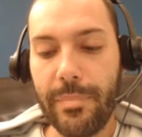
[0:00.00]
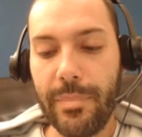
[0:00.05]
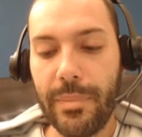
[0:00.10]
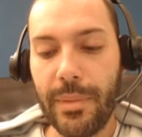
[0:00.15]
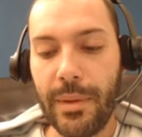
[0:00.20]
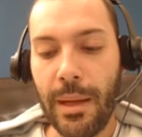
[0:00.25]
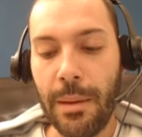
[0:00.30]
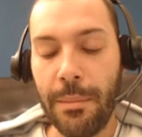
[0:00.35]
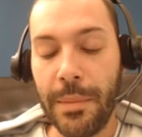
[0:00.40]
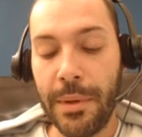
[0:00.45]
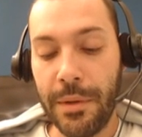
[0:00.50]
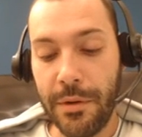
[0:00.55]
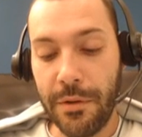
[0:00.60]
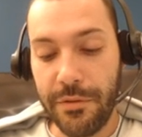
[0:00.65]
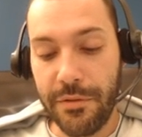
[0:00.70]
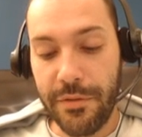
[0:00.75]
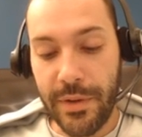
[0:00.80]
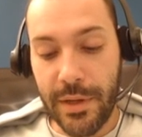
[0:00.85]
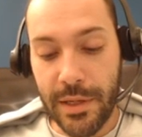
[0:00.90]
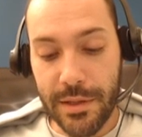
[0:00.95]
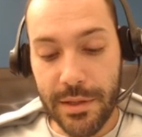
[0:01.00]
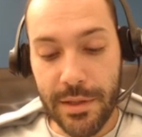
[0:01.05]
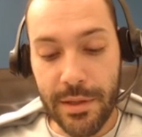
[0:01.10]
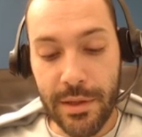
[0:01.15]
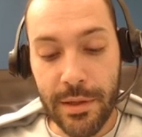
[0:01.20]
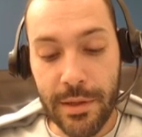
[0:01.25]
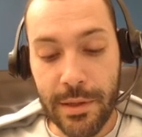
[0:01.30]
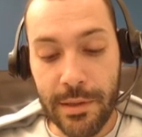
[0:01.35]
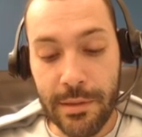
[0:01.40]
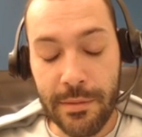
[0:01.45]
I'm gonna go finish
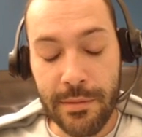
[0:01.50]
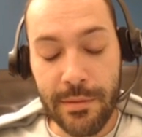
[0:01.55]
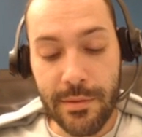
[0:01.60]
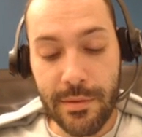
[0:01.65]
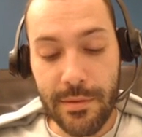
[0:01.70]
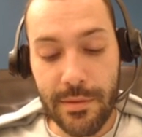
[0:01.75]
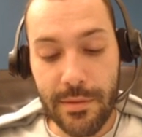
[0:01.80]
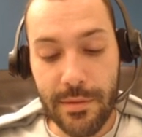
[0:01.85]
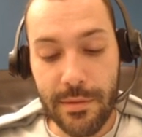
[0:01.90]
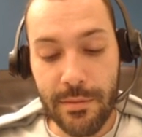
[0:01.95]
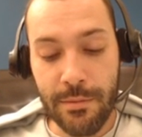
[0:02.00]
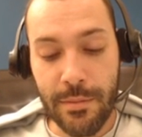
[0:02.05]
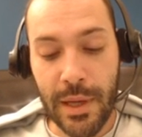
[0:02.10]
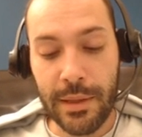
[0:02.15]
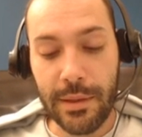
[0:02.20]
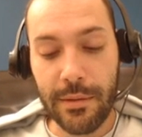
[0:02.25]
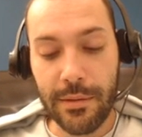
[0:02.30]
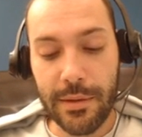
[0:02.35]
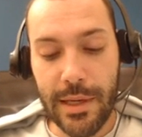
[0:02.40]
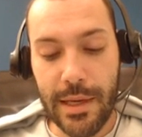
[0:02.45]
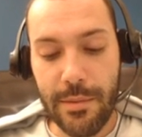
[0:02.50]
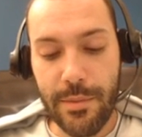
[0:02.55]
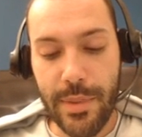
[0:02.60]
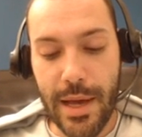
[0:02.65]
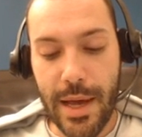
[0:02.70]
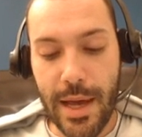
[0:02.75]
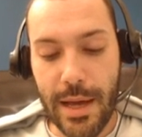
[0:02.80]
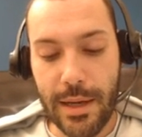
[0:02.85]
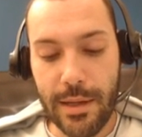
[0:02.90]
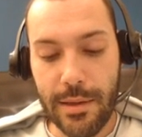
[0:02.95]
the mental game
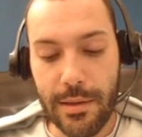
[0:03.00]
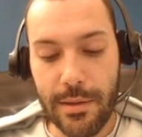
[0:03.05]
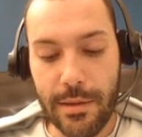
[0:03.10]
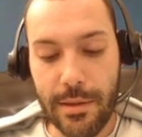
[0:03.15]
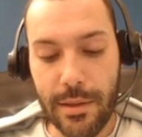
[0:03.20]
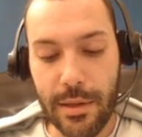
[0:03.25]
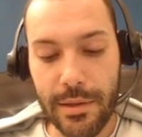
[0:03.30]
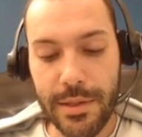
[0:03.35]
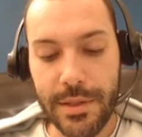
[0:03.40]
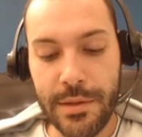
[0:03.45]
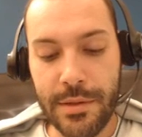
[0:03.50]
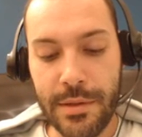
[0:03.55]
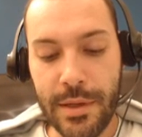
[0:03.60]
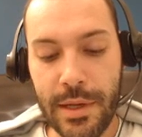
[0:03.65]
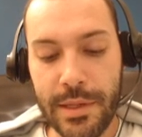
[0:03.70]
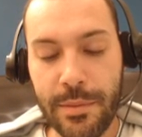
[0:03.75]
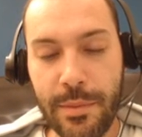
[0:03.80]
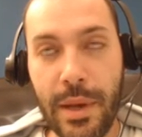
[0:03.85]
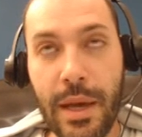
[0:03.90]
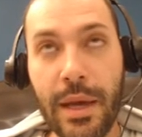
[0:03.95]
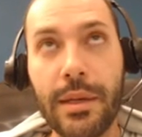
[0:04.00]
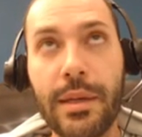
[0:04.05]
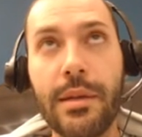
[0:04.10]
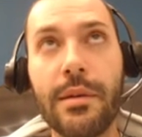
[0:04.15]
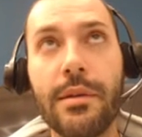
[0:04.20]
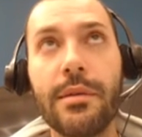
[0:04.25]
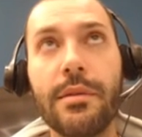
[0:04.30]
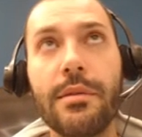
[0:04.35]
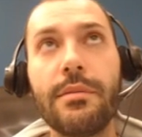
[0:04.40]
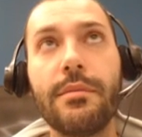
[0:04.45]
pack. I'll see you guys back
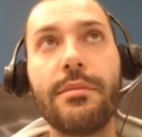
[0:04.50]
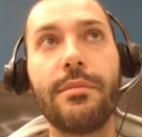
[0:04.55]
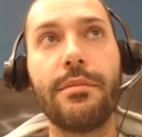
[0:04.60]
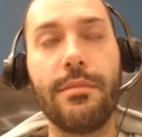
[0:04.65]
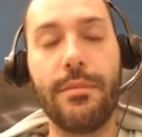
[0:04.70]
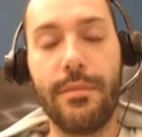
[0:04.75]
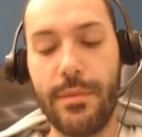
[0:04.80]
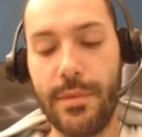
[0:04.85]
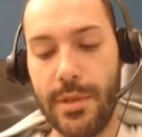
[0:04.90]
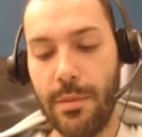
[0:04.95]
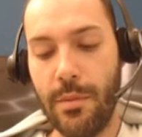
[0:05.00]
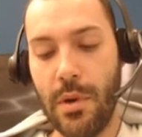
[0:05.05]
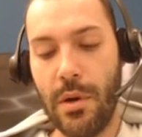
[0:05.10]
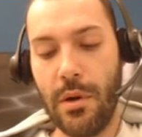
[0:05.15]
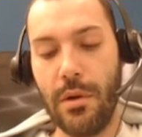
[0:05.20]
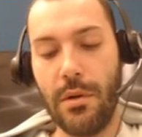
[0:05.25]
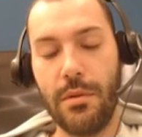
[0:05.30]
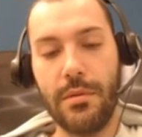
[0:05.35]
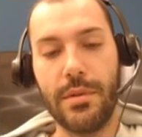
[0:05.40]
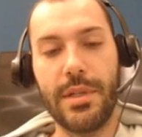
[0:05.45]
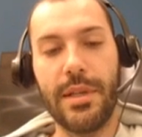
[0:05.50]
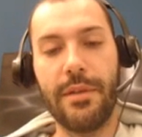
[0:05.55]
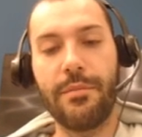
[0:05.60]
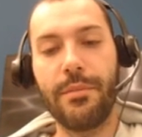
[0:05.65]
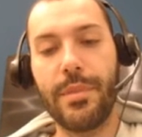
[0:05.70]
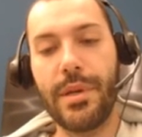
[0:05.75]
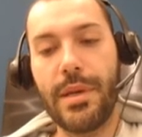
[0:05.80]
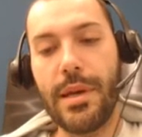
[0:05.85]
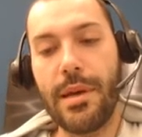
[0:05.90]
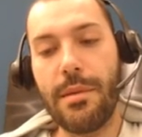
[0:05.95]
here tomorrow, 7
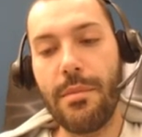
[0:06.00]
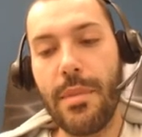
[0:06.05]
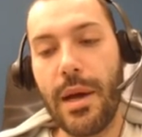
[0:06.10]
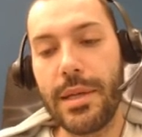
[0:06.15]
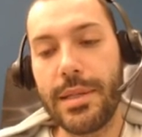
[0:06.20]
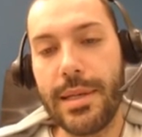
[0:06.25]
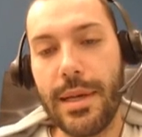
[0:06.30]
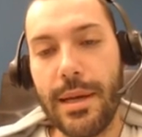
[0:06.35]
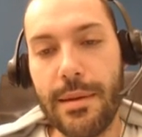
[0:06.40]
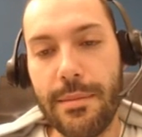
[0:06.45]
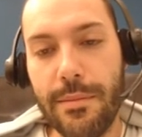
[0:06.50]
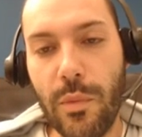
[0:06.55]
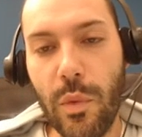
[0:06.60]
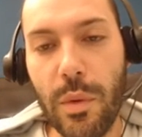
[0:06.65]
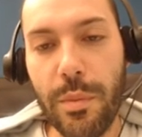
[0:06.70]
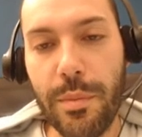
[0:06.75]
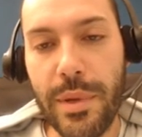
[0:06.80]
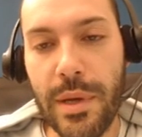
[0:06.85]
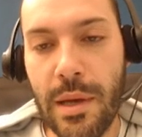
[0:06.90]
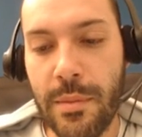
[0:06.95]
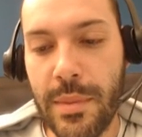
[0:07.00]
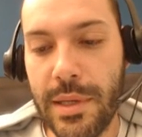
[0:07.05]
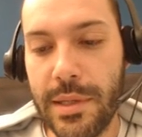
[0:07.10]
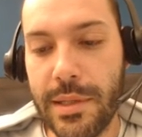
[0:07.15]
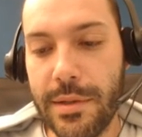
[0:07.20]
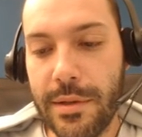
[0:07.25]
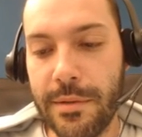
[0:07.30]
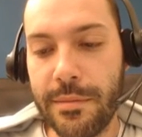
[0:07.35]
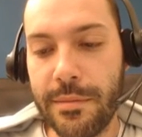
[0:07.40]
p.m. my time, 1 p.m. Eastern.